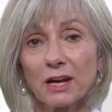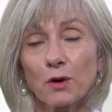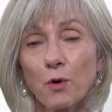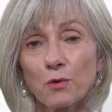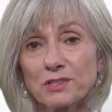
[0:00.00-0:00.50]

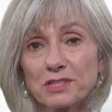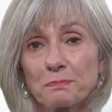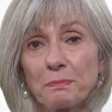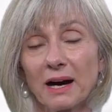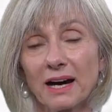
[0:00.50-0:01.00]

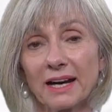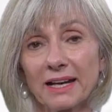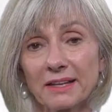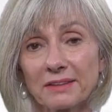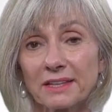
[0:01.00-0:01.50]
caused
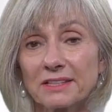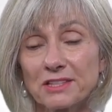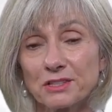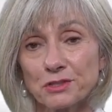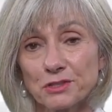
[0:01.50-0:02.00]
by things
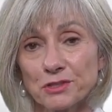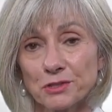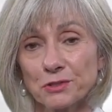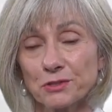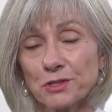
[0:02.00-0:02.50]
that you
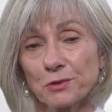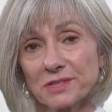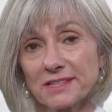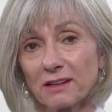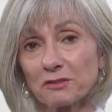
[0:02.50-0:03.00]
do to
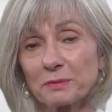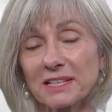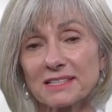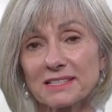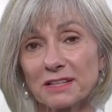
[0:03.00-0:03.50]
yourself,
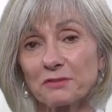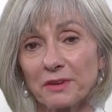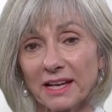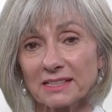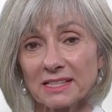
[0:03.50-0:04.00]
but it's in
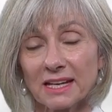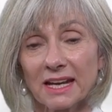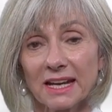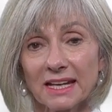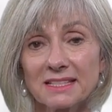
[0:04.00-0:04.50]
fact
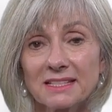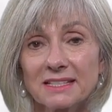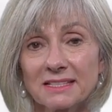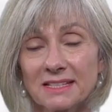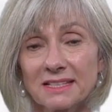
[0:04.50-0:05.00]
is a
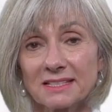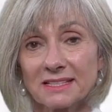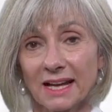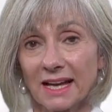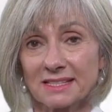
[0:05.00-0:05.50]

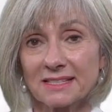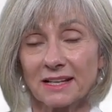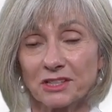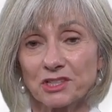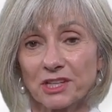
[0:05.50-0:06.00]
disease as
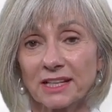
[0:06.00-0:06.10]
such.